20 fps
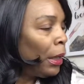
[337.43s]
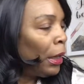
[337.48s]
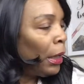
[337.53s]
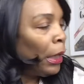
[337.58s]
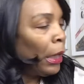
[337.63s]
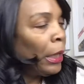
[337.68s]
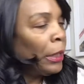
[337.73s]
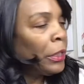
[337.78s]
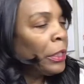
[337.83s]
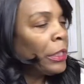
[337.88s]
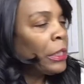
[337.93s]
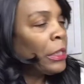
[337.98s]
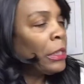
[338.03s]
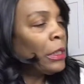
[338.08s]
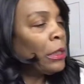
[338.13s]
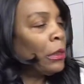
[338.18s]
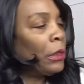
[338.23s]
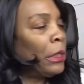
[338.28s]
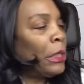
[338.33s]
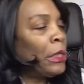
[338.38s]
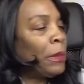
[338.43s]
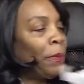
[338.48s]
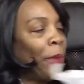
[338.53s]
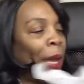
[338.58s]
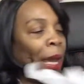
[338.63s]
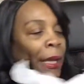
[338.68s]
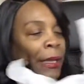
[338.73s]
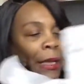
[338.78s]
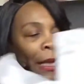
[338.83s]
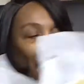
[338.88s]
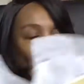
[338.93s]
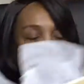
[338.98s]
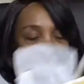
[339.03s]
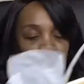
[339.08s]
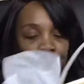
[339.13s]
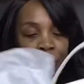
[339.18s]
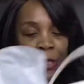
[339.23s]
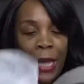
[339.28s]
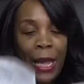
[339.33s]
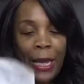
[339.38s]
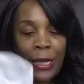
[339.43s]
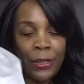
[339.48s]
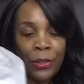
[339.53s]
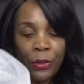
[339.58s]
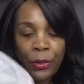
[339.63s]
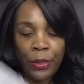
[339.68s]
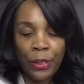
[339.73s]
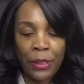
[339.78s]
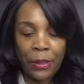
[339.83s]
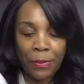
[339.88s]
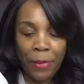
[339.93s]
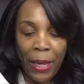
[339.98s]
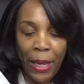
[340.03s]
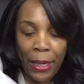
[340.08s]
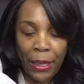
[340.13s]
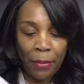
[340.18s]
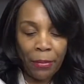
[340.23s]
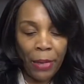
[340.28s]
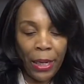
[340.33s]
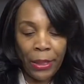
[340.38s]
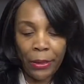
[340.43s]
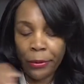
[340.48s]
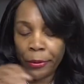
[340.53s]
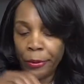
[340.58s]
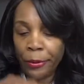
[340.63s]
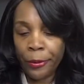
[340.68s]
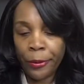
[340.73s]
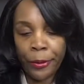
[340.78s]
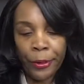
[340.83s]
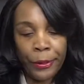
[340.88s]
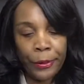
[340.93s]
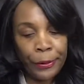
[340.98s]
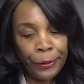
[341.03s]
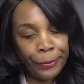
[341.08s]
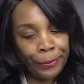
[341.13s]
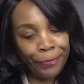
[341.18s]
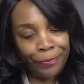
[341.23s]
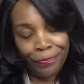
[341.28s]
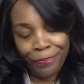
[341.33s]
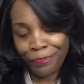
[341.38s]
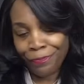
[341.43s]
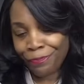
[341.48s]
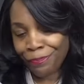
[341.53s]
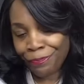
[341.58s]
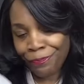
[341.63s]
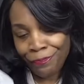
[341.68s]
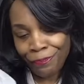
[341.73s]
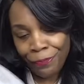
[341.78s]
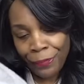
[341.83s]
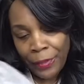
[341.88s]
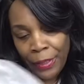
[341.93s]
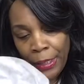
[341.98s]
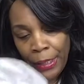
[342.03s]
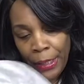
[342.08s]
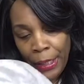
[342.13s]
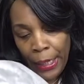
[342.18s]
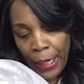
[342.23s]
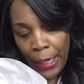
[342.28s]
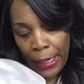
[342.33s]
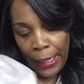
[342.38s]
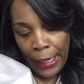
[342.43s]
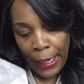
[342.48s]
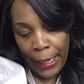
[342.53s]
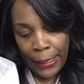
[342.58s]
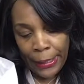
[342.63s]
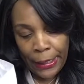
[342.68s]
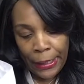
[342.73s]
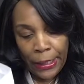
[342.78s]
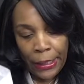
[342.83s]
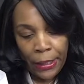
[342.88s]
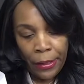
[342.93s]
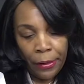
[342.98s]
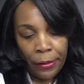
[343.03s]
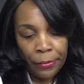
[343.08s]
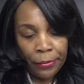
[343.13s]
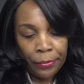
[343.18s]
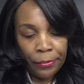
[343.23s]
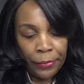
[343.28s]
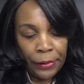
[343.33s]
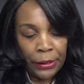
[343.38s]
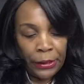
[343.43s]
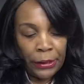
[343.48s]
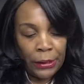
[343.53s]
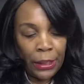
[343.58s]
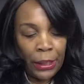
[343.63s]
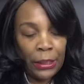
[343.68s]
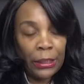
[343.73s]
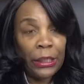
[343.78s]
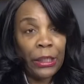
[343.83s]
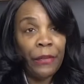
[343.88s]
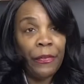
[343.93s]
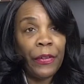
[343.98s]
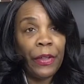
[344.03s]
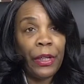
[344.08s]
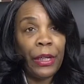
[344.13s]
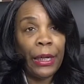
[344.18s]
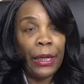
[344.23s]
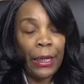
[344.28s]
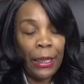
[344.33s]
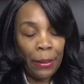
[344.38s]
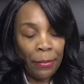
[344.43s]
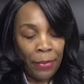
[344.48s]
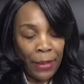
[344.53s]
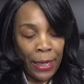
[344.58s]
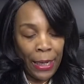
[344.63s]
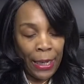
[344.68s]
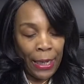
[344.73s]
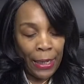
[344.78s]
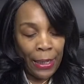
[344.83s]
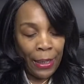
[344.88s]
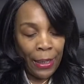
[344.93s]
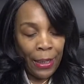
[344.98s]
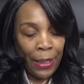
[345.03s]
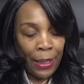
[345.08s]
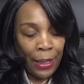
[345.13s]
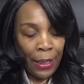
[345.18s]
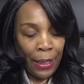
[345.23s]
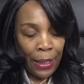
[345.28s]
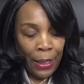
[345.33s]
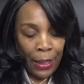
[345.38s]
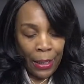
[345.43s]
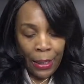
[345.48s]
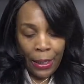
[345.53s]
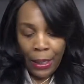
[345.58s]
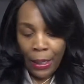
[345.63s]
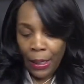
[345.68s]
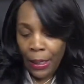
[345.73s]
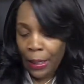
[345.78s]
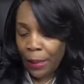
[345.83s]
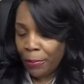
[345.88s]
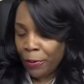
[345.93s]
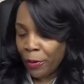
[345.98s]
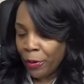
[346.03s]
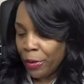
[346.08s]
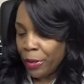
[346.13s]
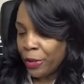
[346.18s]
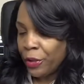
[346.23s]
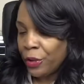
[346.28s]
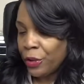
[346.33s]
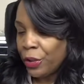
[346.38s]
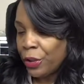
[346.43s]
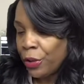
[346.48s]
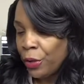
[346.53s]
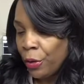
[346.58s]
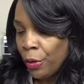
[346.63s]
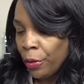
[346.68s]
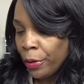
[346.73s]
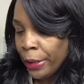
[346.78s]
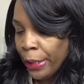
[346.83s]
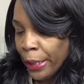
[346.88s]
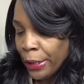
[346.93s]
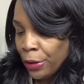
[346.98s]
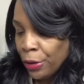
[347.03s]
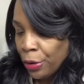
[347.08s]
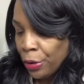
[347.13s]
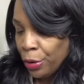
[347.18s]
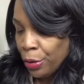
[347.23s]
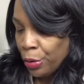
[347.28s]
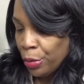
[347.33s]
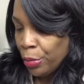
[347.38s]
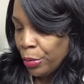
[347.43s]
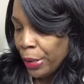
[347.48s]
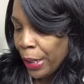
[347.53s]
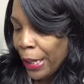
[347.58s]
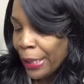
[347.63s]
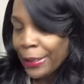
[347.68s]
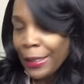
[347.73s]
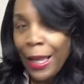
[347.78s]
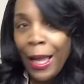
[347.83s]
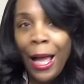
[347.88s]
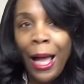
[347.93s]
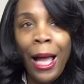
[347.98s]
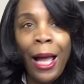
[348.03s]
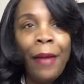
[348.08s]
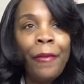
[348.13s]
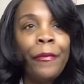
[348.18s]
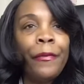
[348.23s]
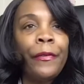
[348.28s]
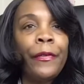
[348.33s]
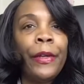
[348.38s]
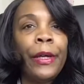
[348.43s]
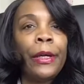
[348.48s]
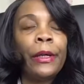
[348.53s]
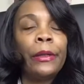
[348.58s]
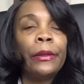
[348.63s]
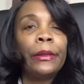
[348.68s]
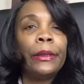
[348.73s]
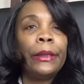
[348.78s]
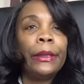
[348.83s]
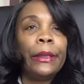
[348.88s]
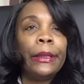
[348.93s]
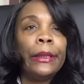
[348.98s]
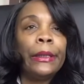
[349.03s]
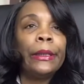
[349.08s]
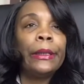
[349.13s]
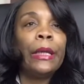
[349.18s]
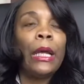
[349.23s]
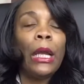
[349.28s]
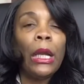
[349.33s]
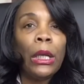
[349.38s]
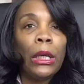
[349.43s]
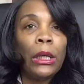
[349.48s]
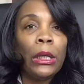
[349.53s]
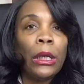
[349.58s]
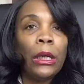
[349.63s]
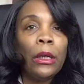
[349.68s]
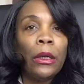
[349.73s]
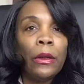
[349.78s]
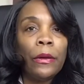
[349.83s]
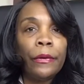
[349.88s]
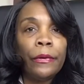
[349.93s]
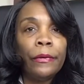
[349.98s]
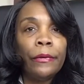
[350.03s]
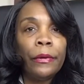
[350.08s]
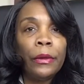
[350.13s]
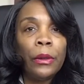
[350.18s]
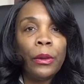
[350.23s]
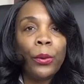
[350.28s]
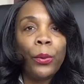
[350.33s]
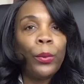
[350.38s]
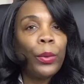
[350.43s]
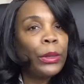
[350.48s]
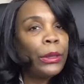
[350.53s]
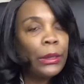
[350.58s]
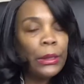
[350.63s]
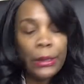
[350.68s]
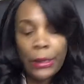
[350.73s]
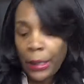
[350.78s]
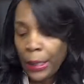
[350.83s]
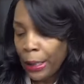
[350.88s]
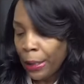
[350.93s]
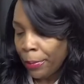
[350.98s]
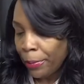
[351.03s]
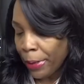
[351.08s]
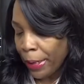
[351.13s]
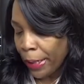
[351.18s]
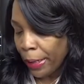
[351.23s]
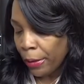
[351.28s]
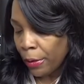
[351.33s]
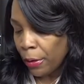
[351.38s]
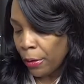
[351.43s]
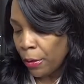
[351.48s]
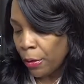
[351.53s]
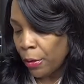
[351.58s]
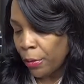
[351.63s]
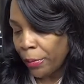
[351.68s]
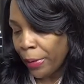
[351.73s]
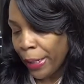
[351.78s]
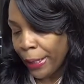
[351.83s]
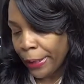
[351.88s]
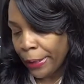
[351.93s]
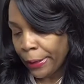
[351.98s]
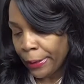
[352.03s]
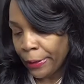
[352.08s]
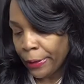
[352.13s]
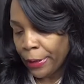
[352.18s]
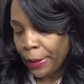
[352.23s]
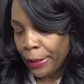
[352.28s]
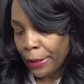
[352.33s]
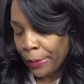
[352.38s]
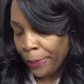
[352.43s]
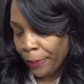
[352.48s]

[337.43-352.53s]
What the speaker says: And this is this bag that I purchased. I saw this bag in Michael Kors. And I had to get her. This is the Olivia handbag. And I'm going to show that to you guys. I fell in love with this handbag. Oh my goodness.